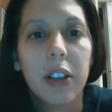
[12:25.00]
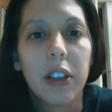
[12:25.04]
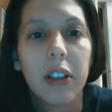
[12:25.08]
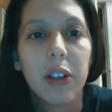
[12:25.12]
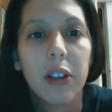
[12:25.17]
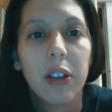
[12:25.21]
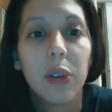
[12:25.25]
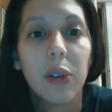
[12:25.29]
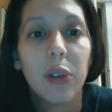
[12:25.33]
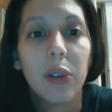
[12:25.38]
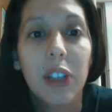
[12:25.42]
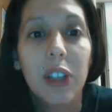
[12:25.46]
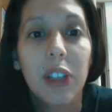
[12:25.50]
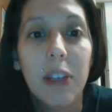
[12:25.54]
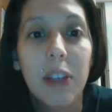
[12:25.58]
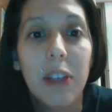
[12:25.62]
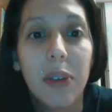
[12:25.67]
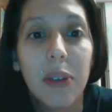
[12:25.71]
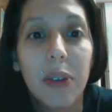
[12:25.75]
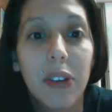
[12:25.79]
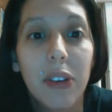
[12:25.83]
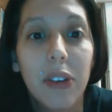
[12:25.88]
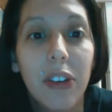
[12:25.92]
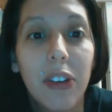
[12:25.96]
Cold
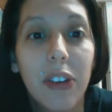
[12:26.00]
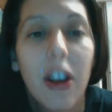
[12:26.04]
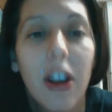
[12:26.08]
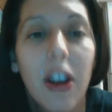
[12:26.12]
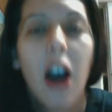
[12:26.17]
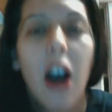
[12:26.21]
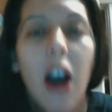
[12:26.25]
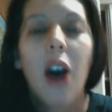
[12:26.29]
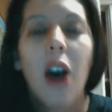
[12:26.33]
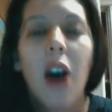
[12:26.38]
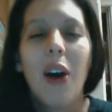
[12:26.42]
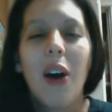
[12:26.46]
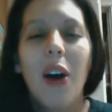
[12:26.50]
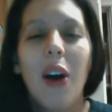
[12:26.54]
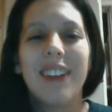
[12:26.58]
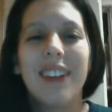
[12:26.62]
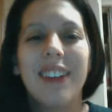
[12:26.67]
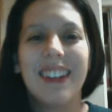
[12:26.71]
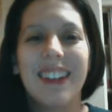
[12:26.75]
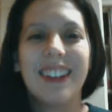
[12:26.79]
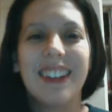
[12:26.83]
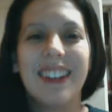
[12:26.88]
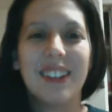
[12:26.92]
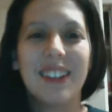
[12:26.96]
keepers. Oh, I
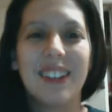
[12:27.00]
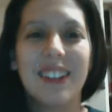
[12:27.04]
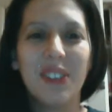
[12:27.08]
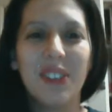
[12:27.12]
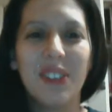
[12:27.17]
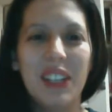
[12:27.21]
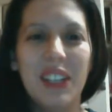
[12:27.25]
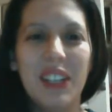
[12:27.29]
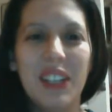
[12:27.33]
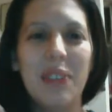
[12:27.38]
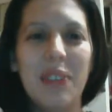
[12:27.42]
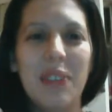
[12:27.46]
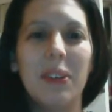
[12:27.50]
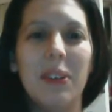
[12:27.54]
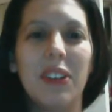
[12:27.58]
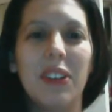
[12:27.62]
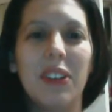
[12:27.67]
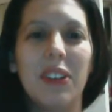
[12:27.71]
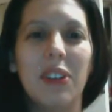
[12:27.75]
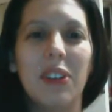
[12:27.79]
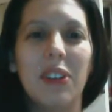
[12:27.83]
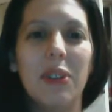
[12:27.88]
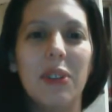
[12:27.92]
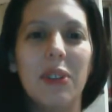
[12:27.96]
said it's cold keepers
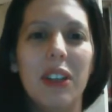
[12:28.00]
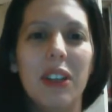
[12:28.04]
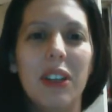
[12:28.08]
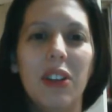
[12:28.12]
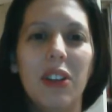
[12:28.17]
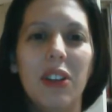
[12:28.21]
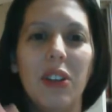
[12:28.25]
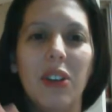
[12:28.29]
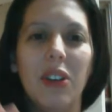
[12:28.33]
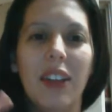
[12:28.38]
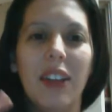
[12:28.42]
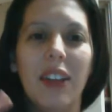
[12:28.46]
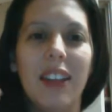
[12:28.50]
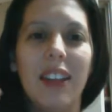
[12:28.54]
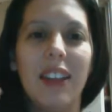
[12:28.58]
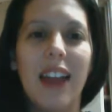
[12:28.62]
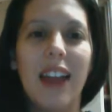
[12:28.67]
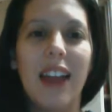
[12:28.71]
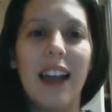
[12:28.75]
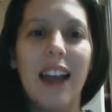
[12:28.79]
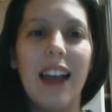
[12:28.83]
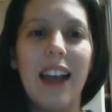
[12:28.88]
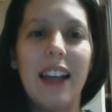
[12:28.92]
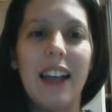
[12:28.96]
because when you go like
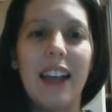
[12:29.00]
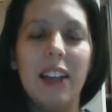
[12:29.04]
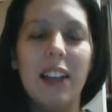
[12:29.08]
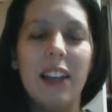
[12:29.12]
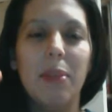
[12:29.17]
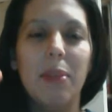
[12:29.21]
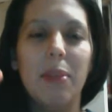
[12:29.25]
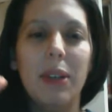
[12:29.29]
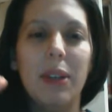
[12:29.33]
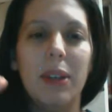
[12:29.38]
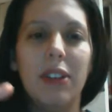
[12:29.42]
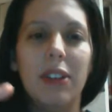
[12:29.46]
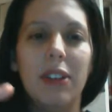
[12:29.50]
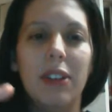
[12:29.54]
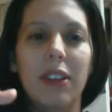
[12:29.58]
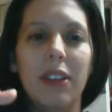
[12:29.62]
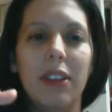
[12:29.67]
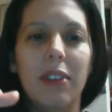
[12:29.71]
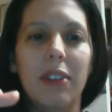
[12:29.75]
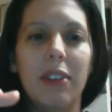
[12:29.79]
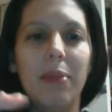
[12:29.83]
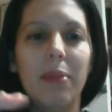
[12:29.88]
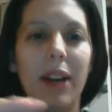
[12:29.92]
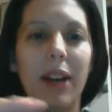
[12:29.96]
that and you put the
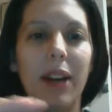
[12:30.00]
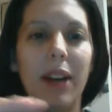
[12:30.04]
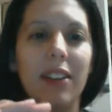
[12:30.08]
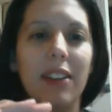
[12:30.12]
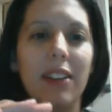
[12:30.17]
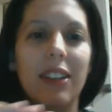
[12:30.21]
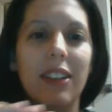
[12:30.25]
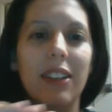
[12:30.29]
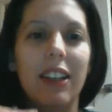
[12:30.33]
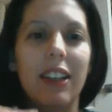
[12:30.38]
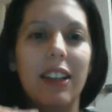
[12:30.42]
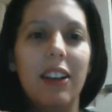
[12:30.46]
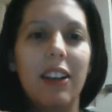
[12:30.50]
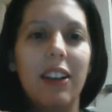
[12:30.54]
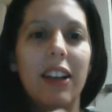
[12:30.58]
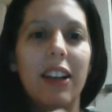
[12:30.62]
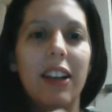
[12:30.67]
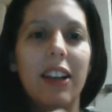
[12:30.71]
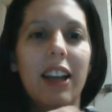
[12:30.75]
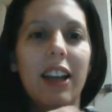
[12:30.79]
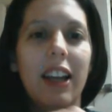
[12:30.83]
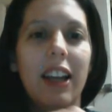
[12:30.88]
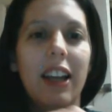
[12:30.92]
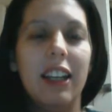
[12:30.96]
box in there
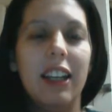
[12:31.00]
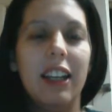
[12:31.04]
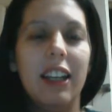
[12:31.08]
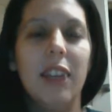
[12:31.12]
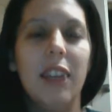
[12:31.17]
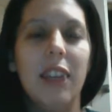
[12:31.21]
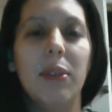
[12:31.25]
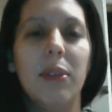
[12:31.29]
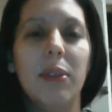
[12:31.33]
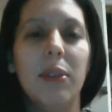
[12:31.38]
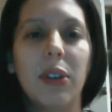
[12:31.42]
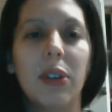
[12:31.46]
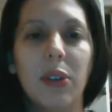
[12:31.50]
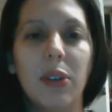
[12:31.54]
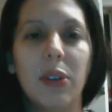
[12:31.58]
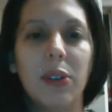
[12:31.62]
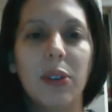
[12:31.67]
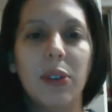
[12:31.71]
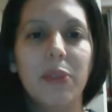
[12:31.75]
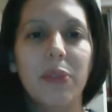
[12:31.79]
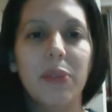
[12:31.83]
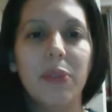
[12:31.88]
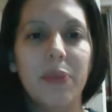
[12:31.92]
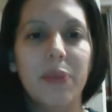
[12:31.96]
and it keeps it
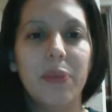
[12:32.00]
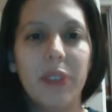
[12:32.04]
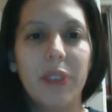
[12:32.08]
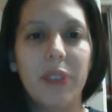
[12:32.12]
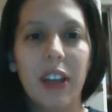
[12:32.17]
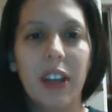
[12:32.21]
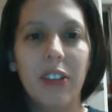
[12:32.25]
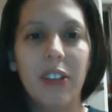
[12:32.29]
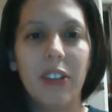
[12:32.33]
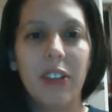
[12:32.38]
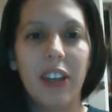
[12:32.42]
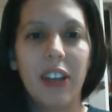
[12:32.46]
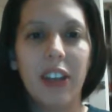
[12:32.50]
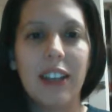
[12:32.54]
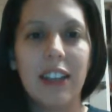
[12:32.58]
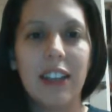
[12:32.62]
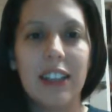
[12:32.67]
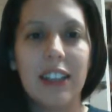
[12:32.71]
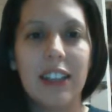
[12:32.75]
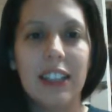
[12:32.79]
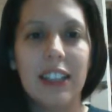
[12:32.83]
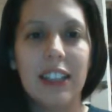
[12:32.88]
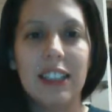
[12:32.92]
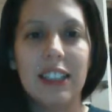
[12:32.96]
cold. I don't think I
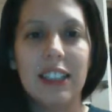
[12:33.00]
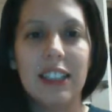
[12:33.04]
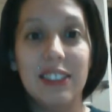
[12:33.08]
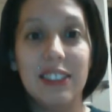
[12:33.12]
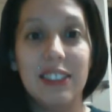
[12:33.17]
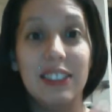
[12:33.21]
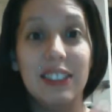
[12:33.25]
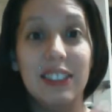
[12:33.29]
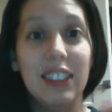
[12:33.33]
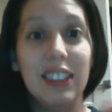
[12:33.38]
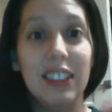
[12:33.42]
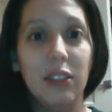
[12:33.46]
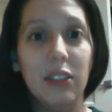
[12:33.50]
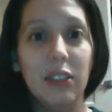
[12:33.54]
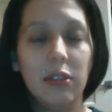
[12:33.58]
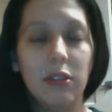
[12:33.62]
said it in this video.